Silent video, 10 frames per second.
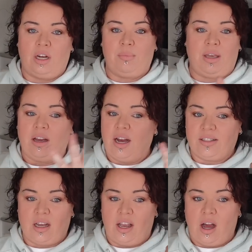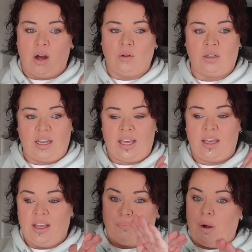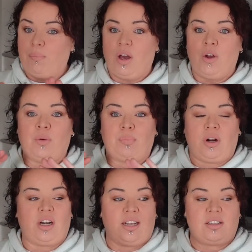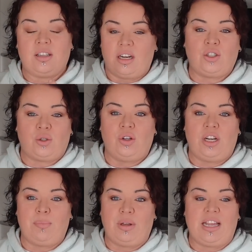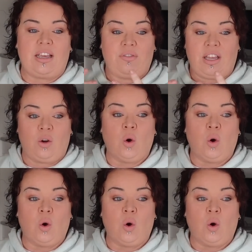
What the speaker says: You know me, guys, I only promote products that I truly believe in